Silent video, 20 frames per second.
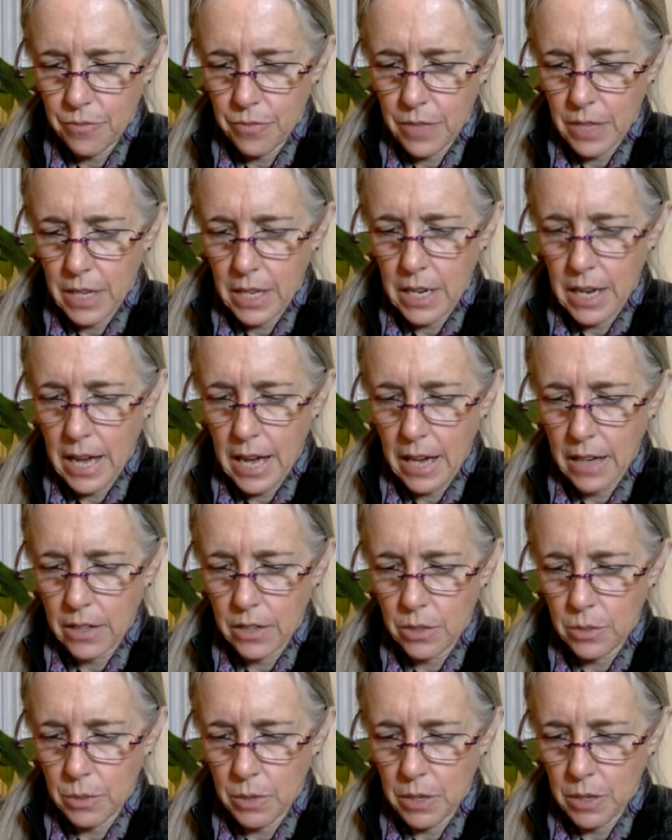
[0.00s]

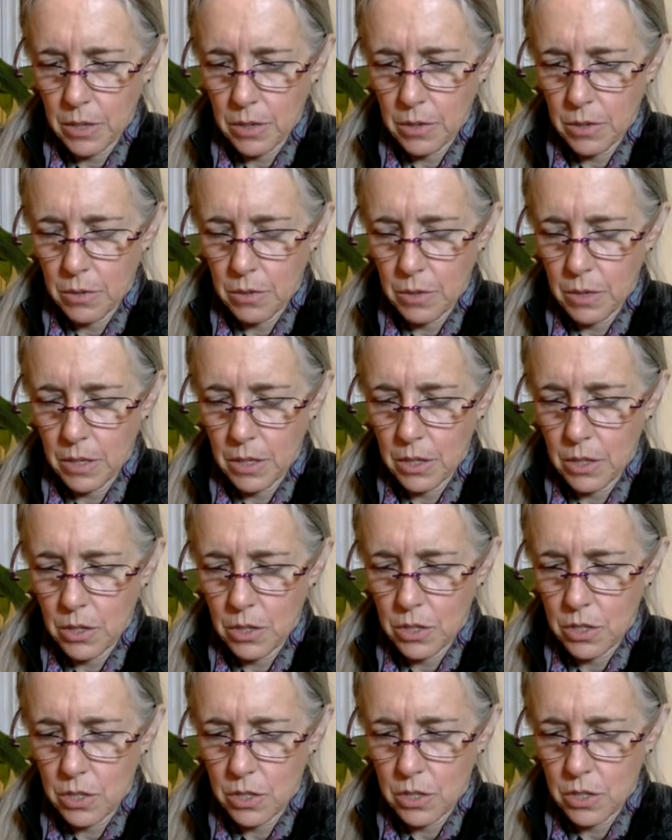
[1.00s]
enact what you're
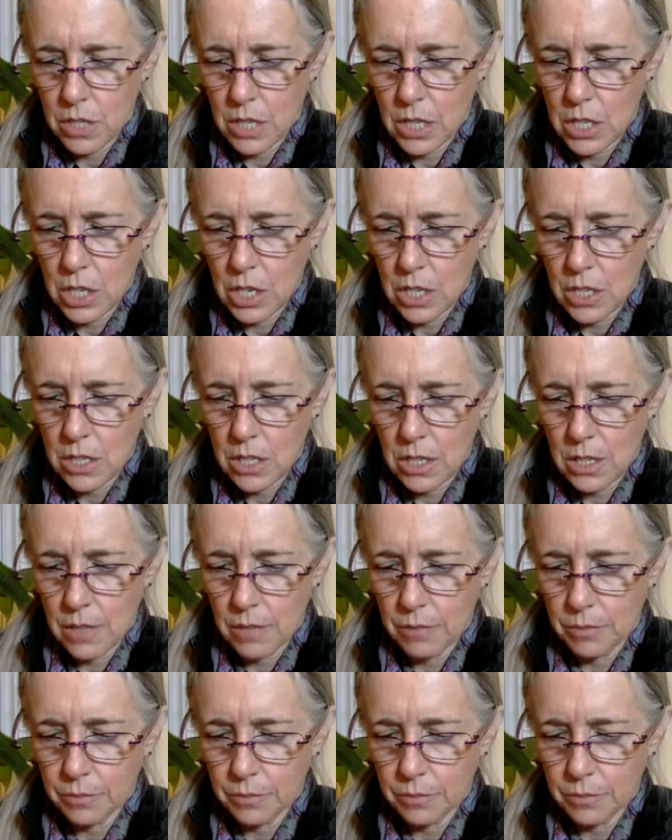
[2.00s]
suggesting.